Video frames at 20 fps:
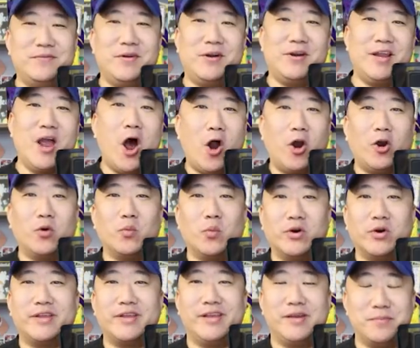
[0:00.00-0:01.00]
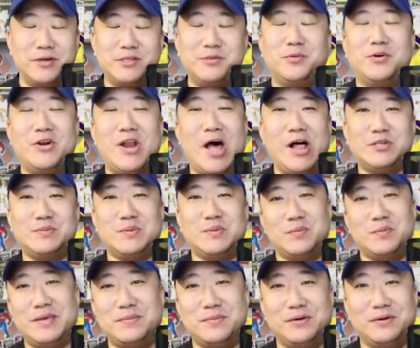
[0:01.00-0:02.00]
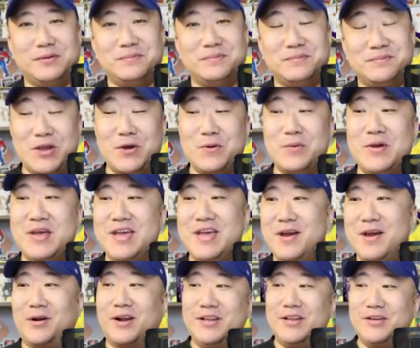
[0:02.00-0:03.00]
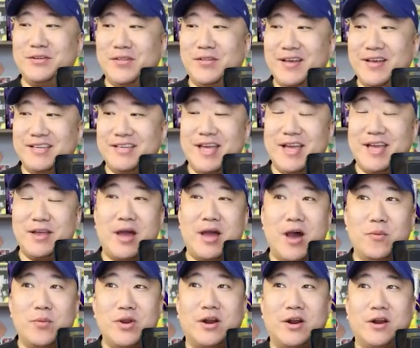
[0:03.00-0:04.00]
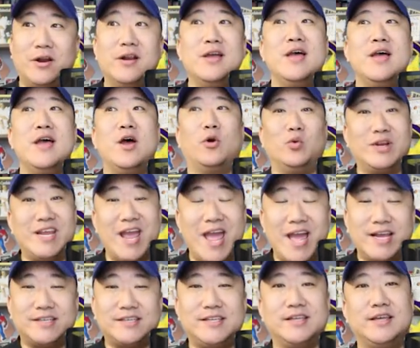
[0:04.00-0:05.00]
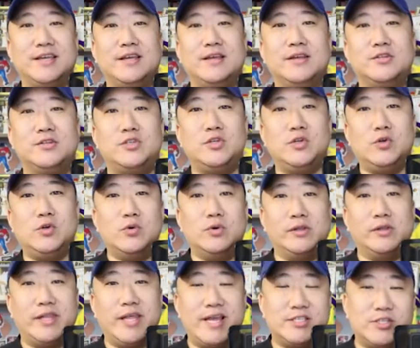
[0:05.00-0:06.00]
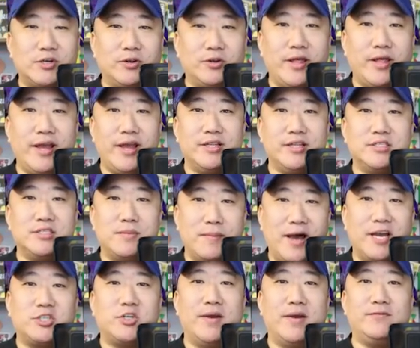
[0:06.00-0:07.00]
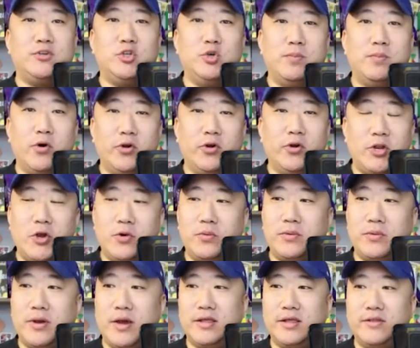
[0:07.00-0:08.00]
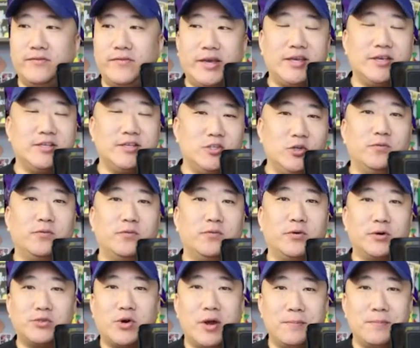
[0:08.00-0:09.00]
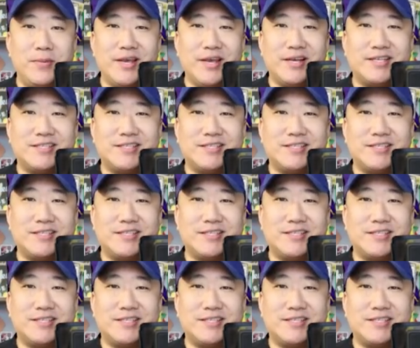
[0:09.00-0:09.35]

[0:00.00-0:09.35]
hardworking, much more knowledgeable people? So we're going to do that today. Uh, we are reacting to Lance Zierlein's mock draft two point oh, uh, the Vikings' two first-round picks.